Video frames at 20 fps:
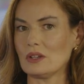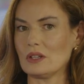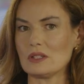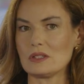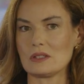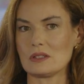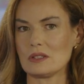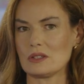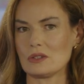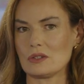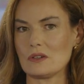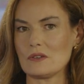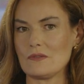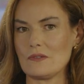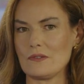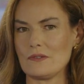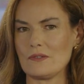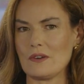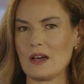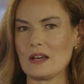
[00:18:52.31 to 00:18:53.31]
It's sort of a
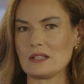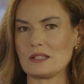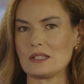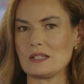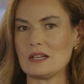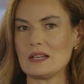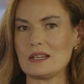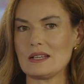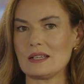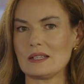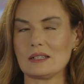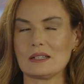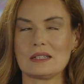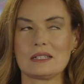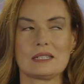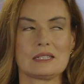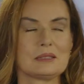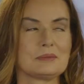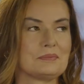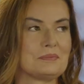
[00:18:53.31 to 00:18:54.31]
fascinating,
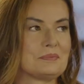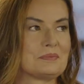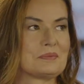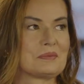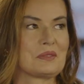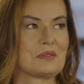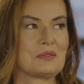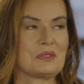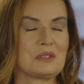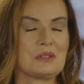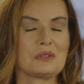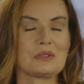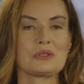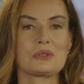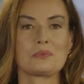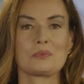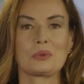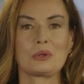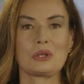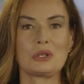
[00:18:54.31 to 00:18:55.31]
feels
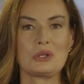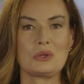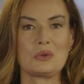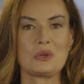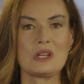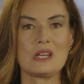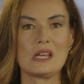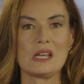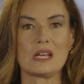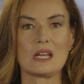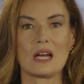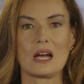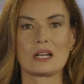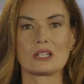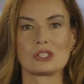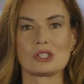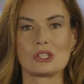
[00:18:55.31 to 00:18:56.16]
pretty unique, actually.